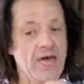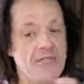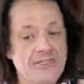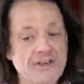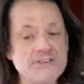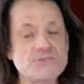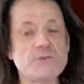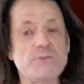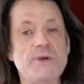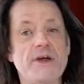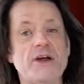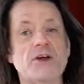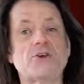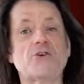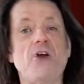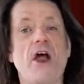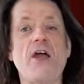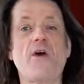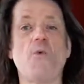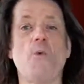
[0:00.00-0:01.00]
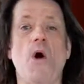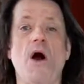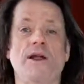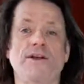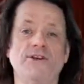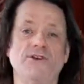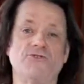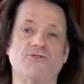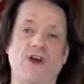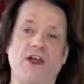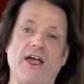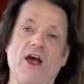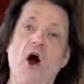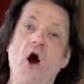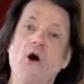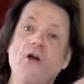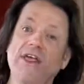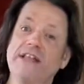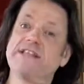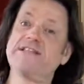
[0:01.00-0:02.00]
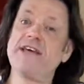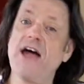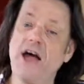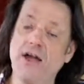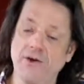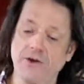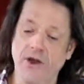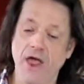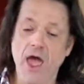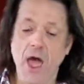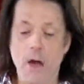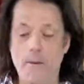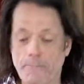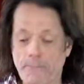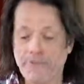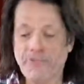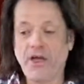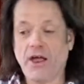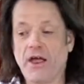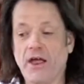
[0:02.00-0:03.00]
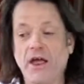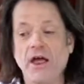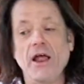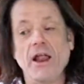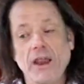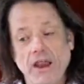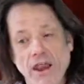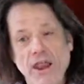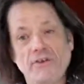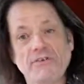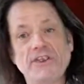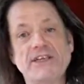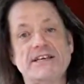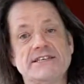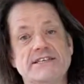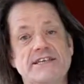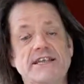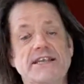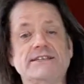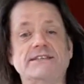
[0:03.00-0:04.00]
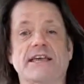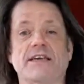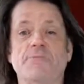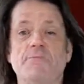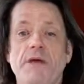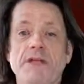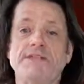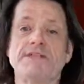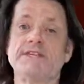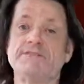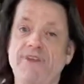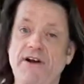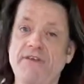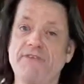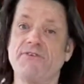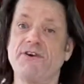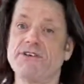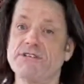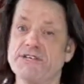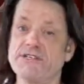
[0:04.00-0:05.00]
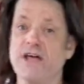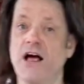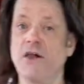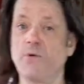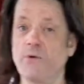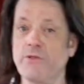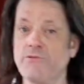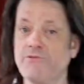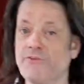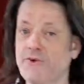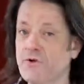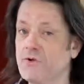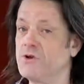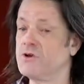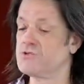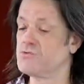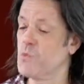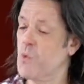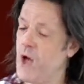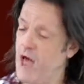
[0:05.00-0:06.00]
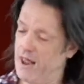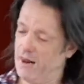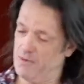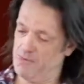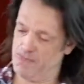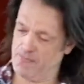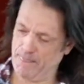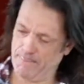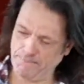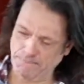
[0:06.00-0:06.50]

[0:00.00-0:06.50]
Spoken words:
This would be a great wine to drink on its own, but the lovely acidity means it's very versatile with food as well.